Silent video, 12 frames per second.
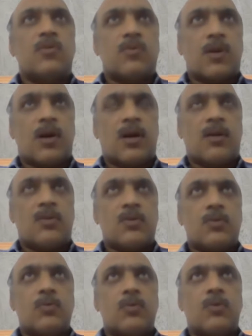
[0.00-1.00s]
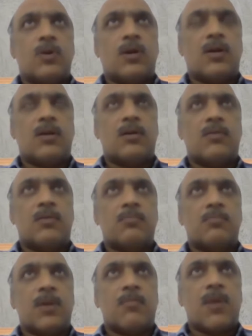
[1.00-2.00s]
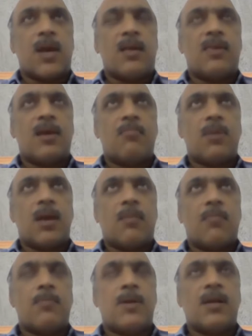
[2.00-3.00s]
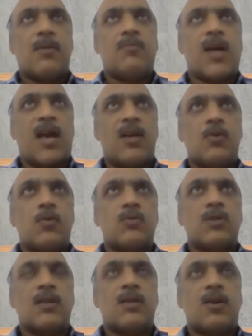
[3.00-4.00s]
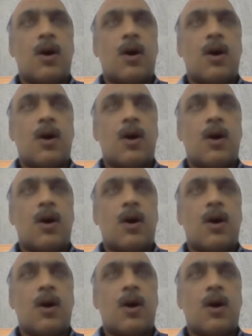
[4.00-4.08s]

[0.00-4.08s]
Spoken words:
to make them capable of diagnosing